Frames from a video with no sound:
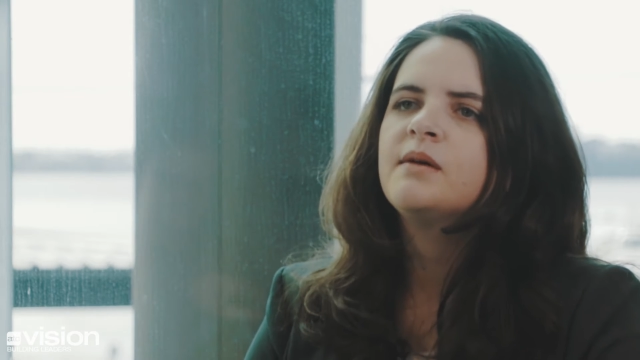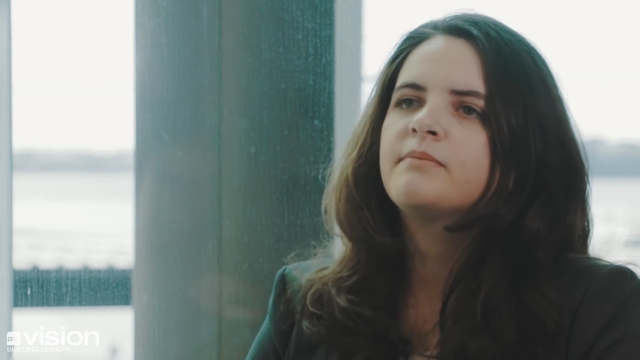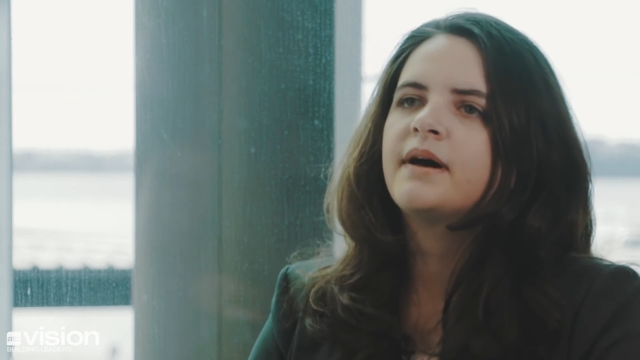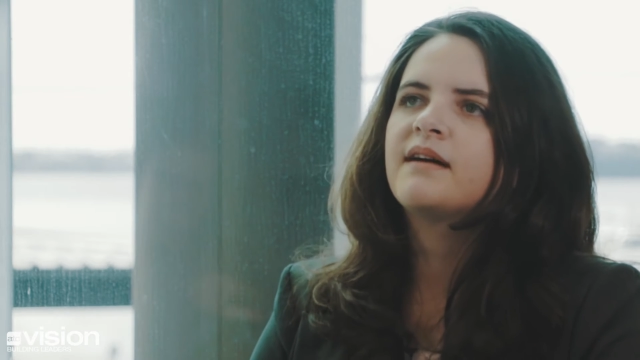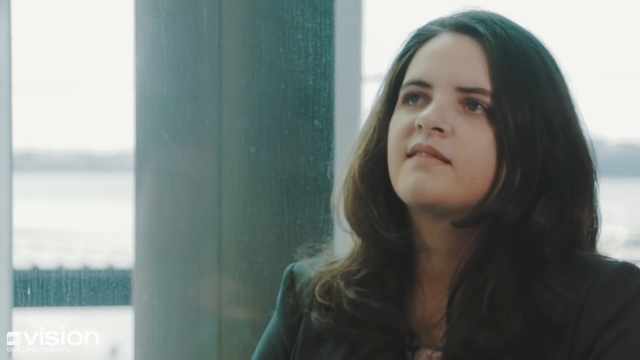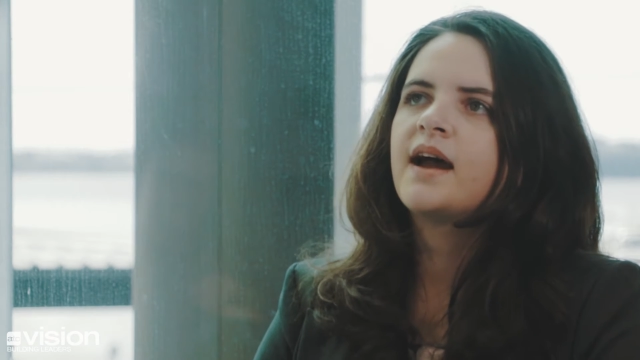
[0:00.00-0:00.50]

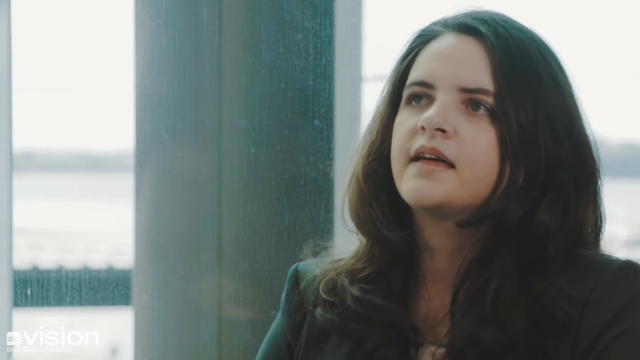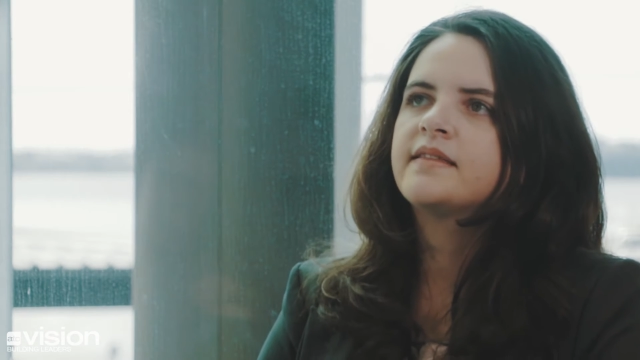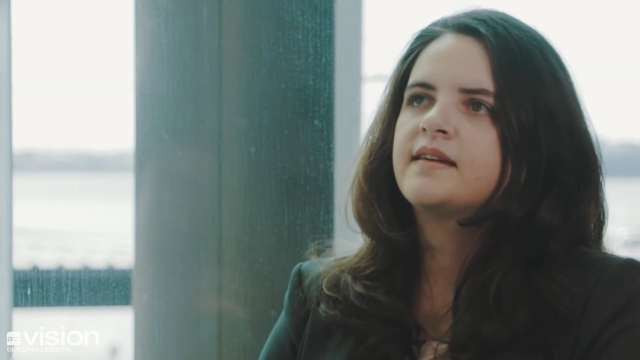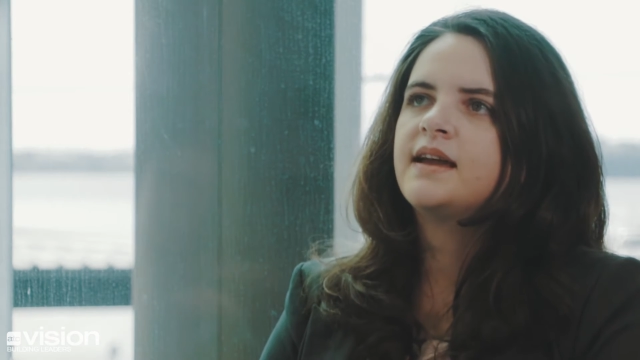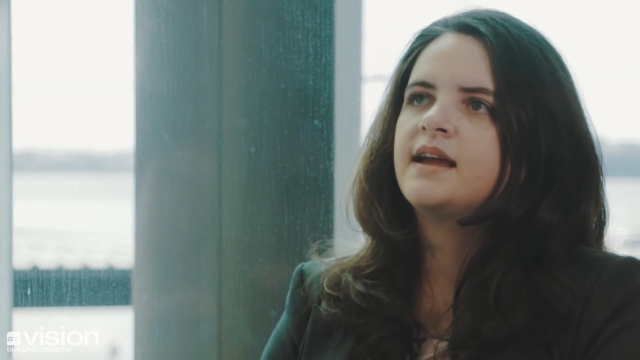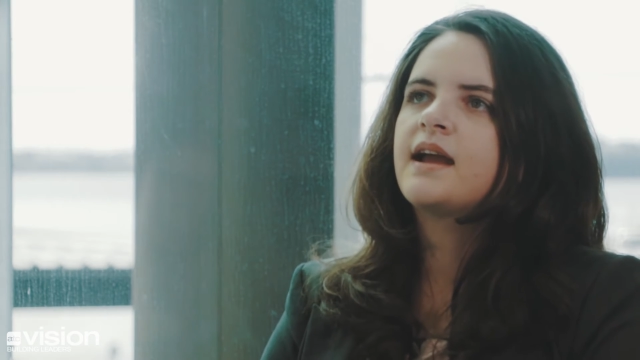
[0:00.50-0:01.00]
but rather
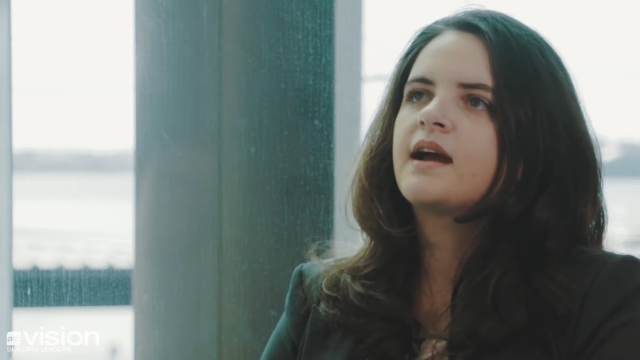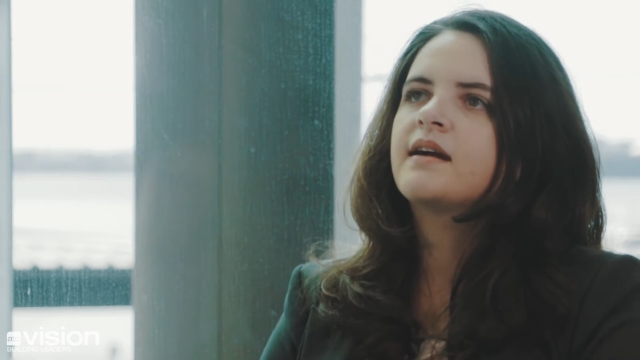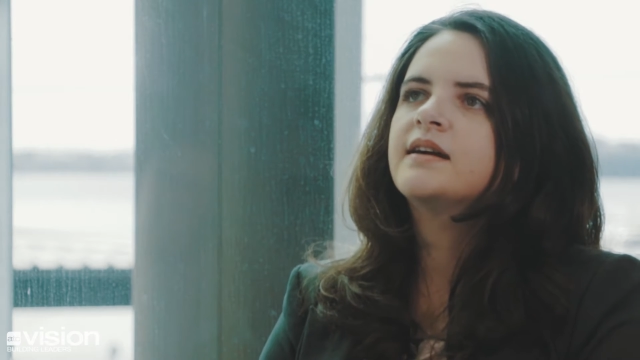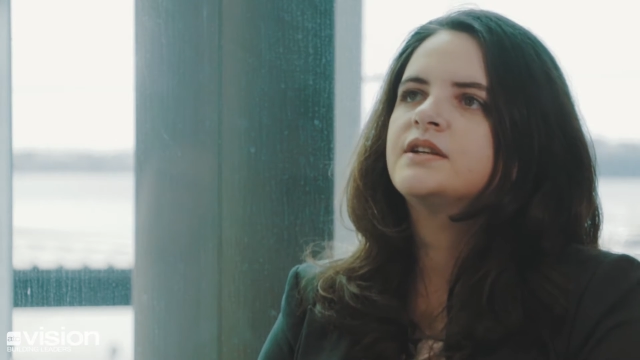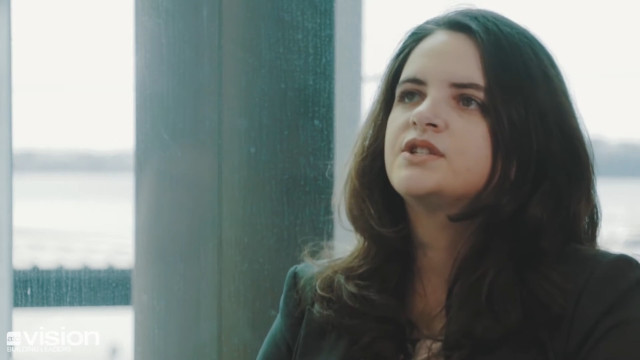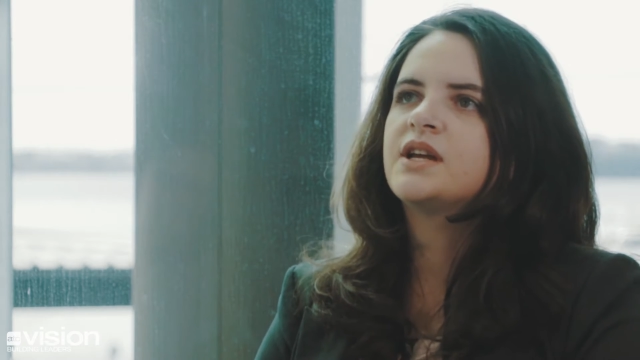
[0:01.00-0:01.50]

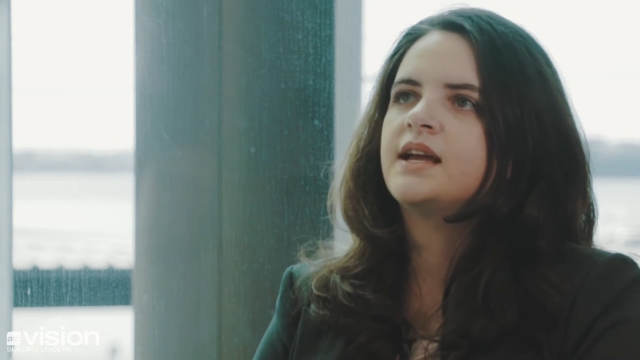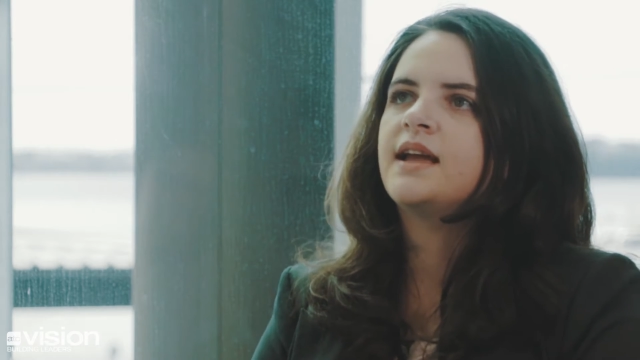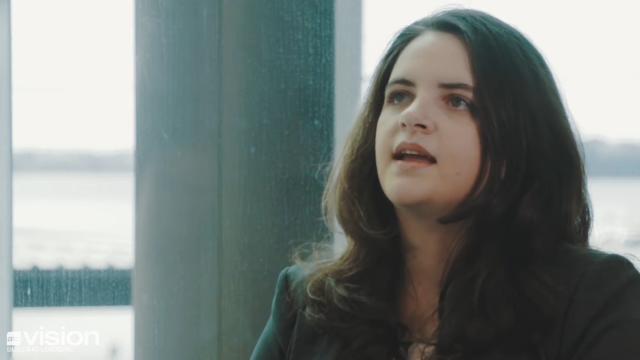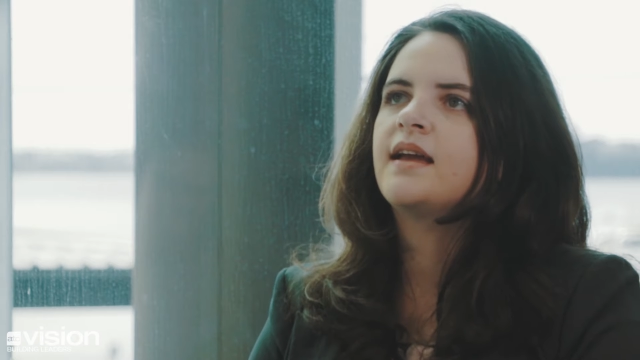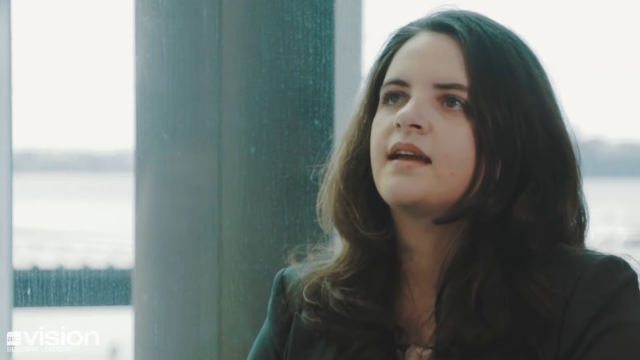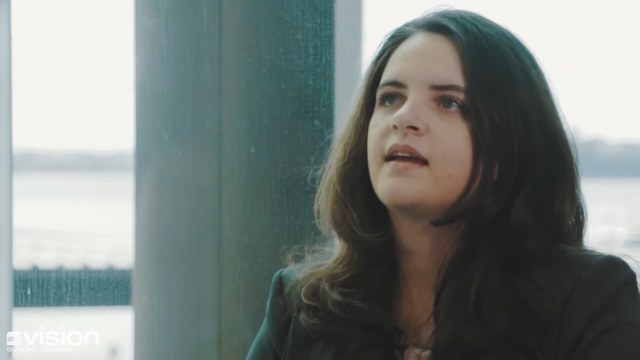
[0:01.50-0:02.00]

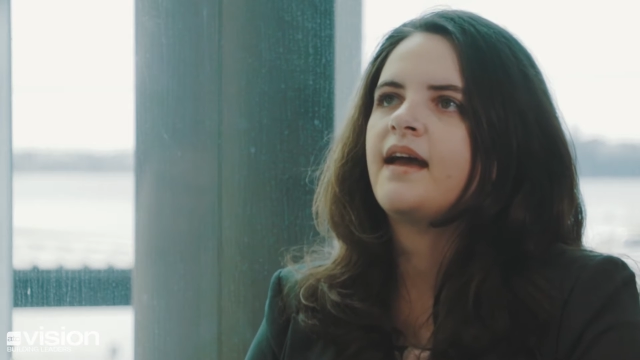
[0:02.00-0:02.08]
encouraging